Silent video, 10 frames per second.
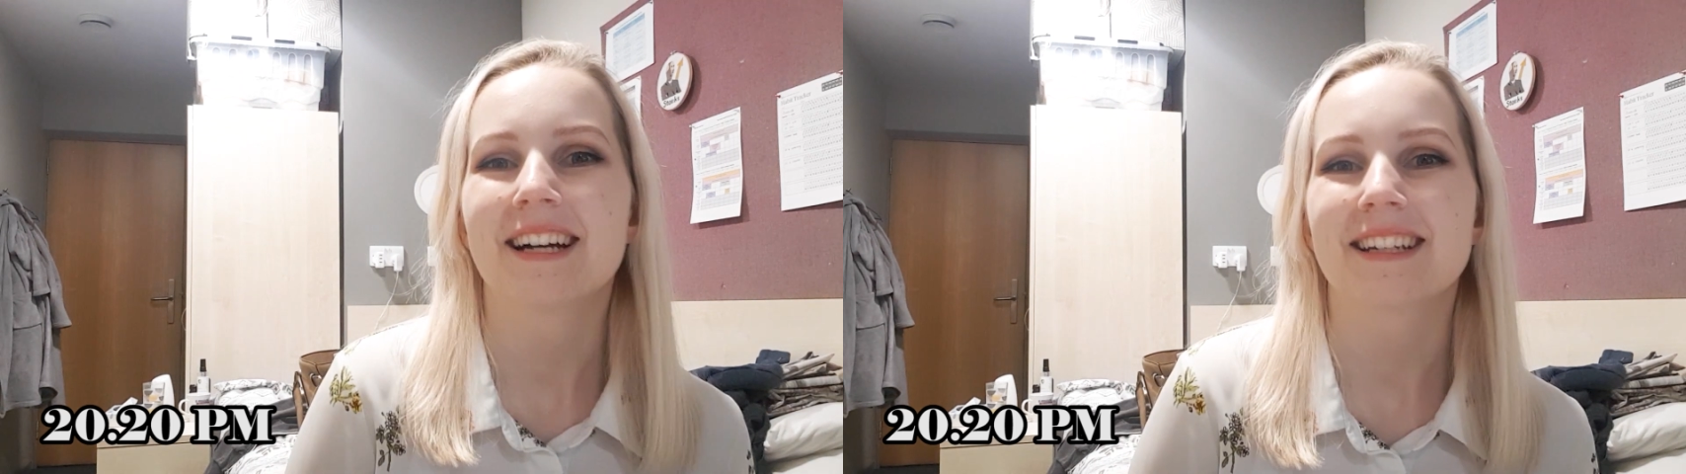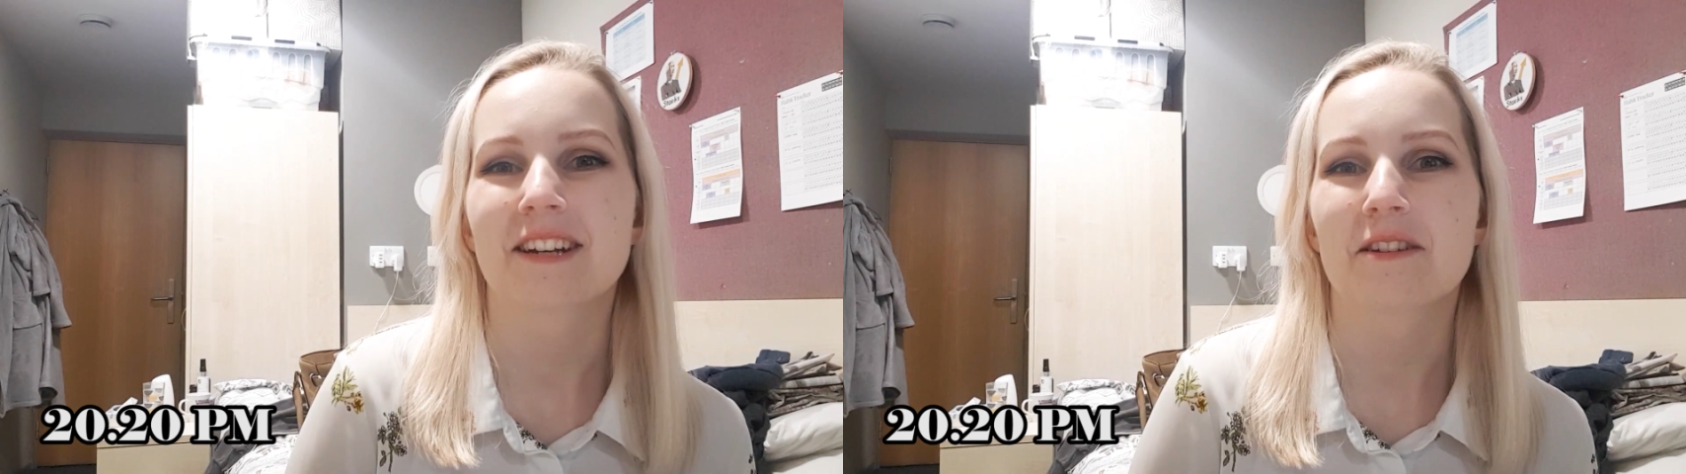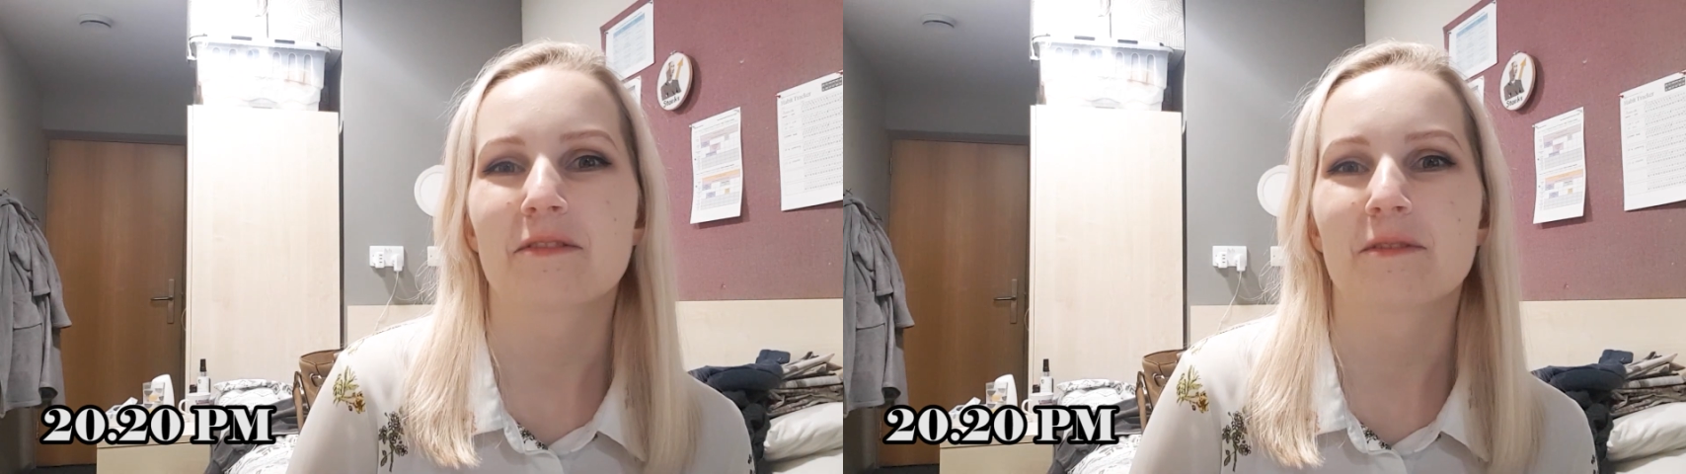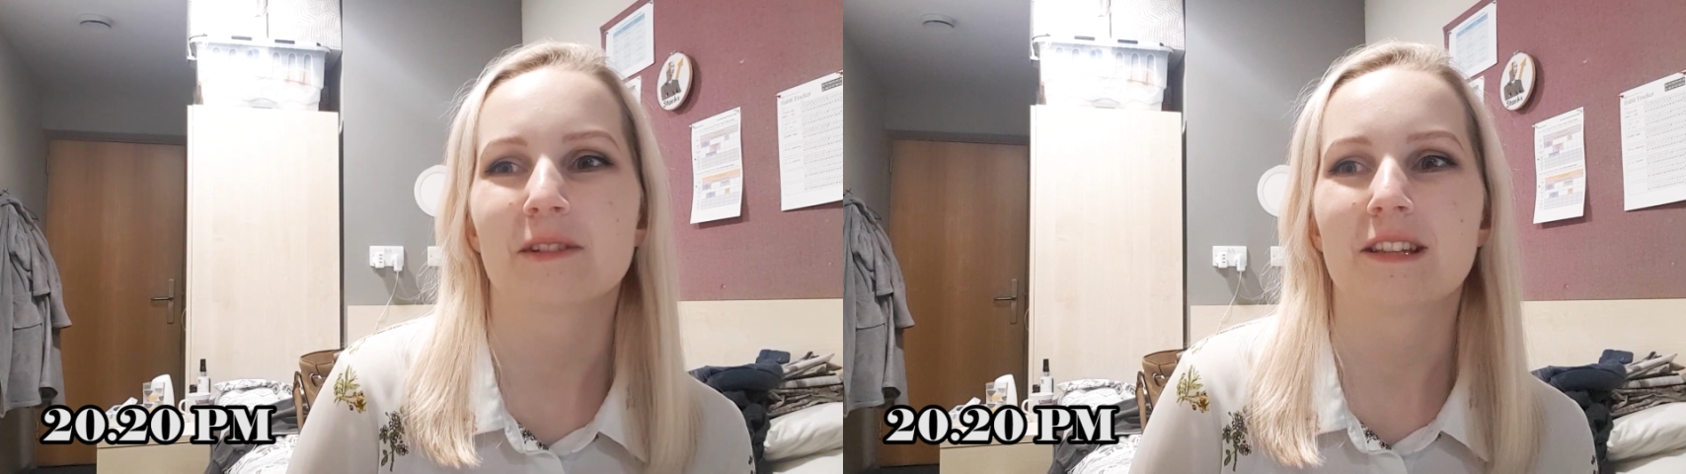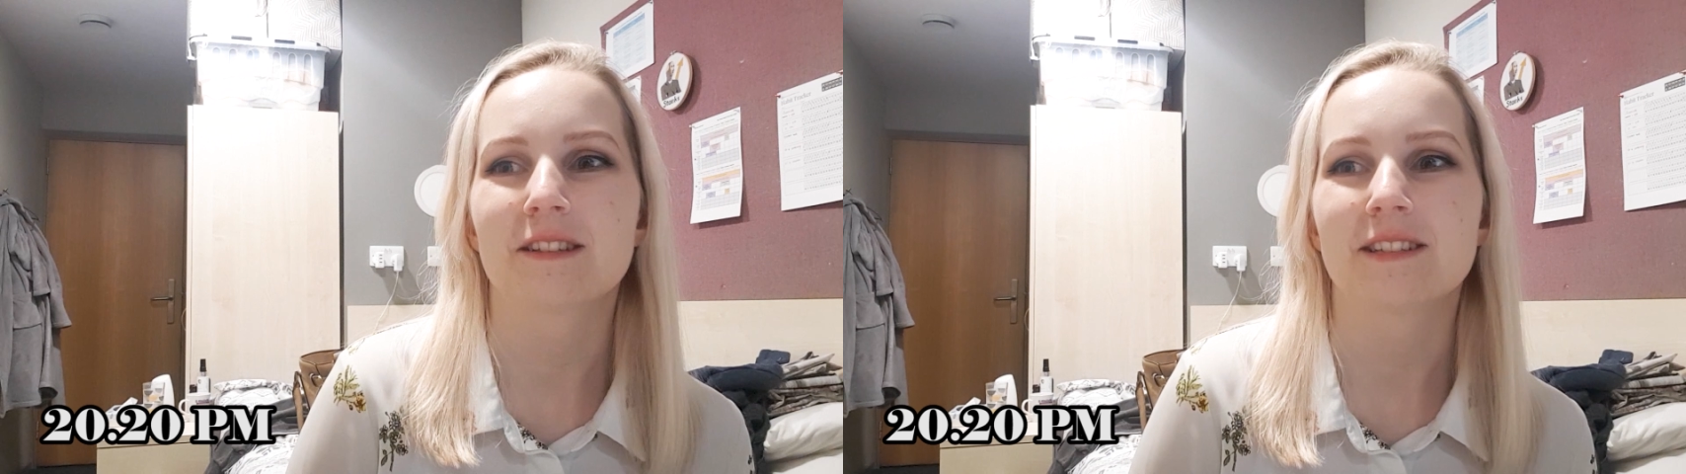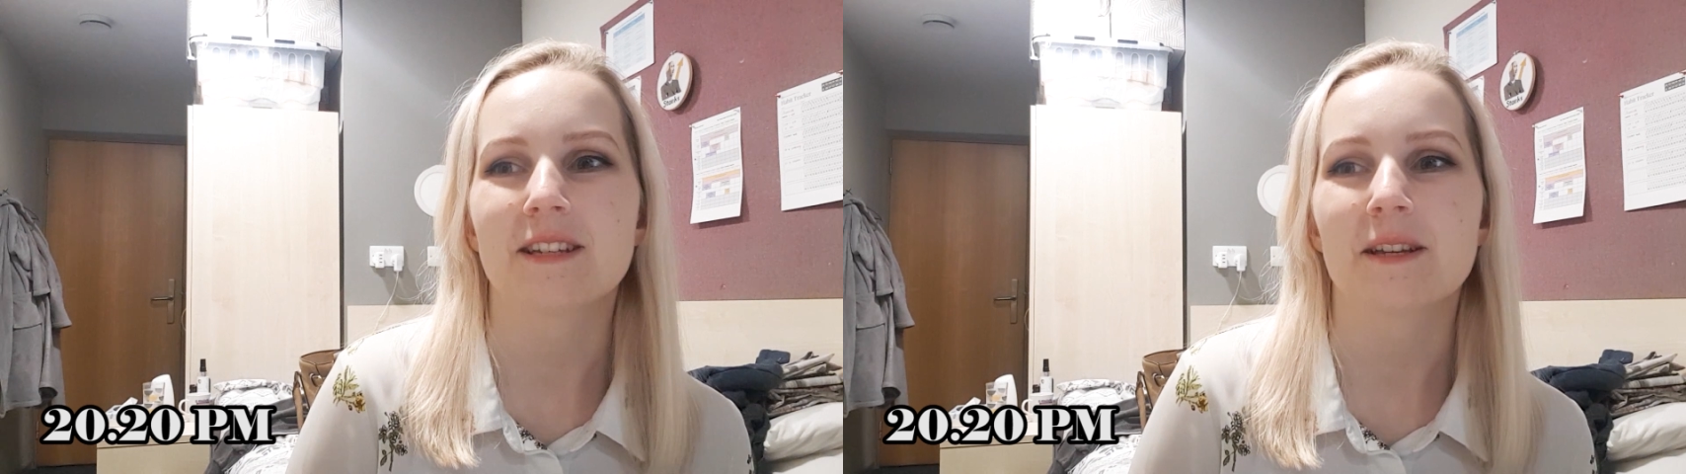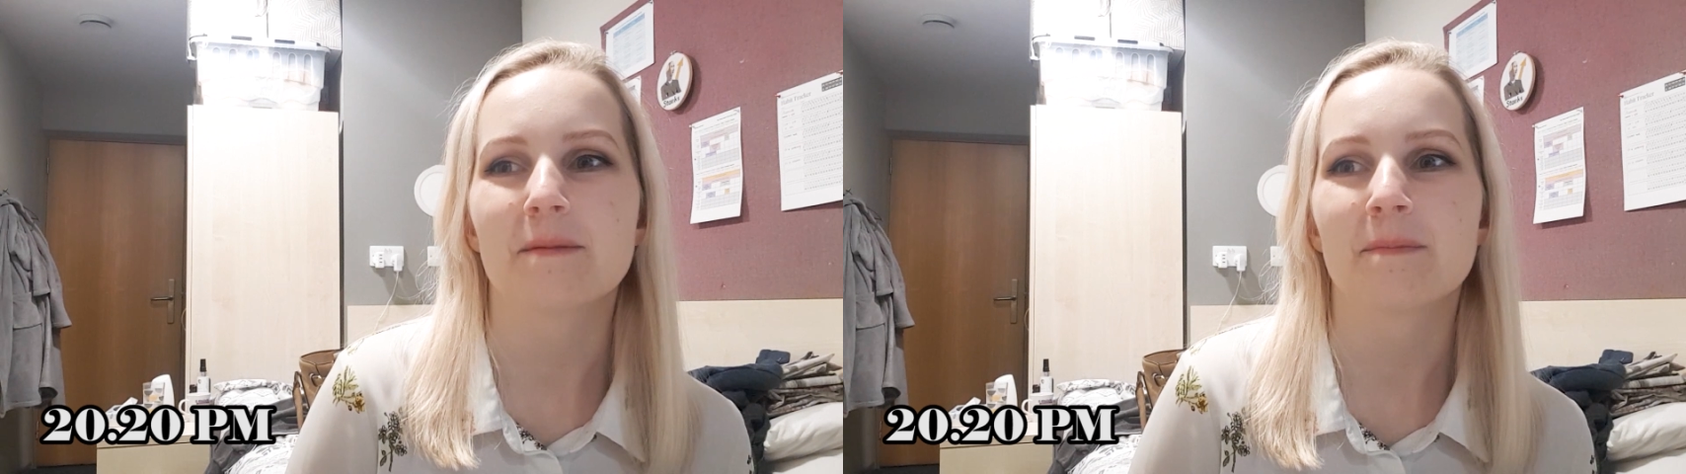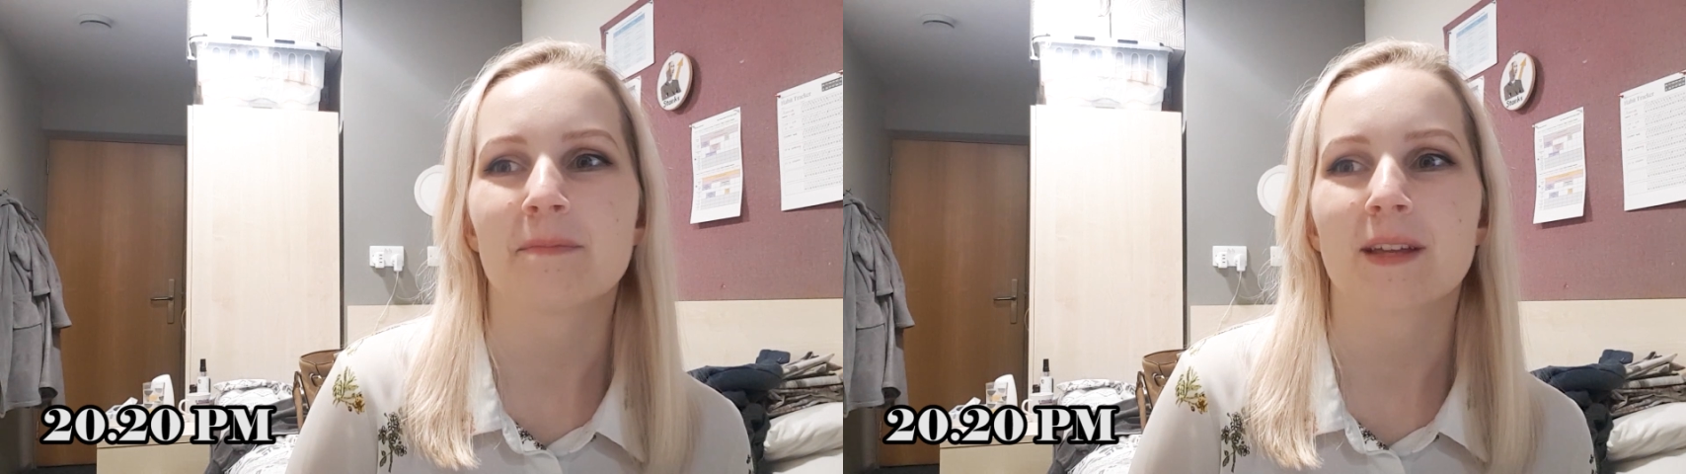Shadow everyone in the
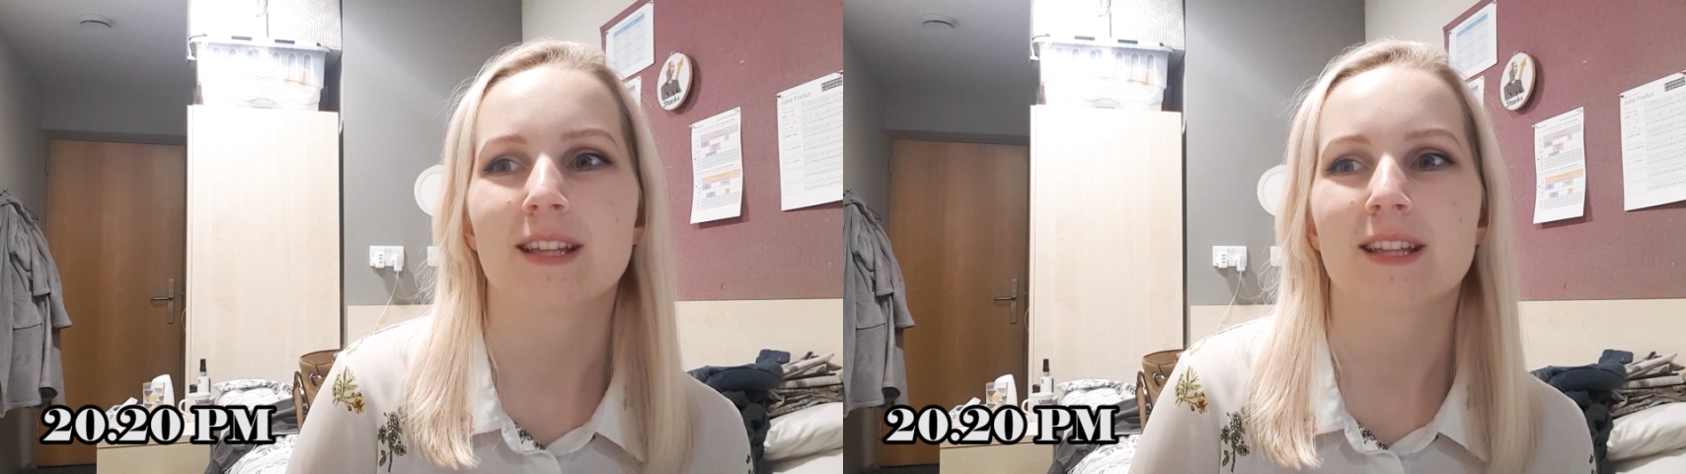team.